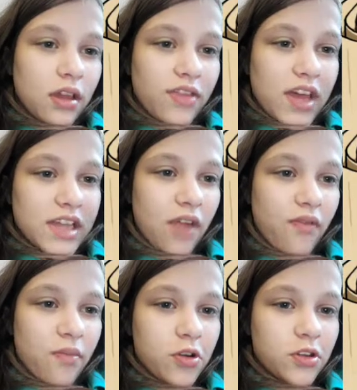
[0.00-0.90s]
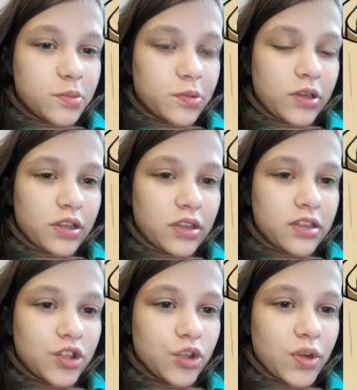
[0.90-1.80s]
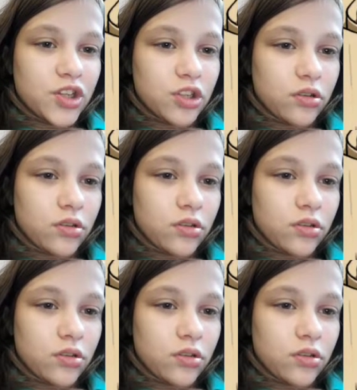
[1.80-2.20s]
if that's even possible in this situation.